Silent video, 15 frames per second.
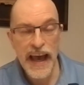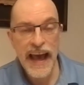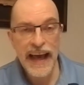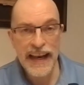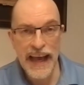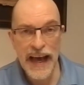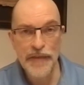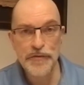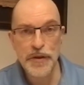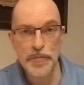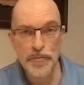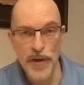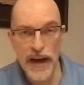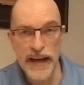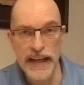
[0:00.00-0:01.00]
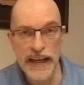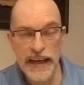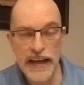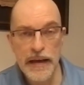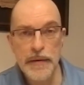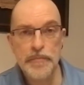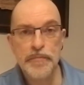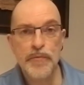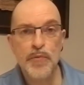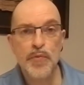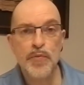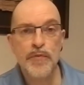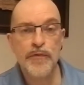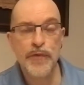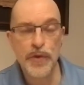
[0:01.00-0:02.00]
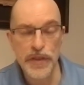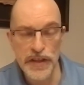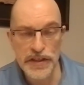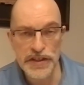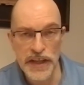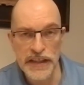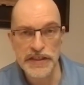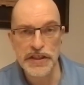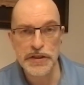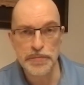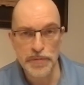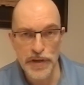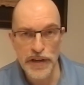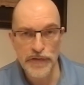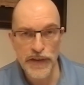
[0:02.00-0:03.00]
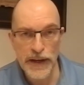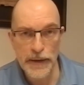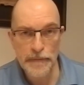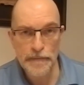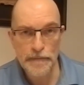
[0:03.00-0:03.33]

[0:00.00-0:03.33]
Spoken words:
and have them ready for the judge's briefing.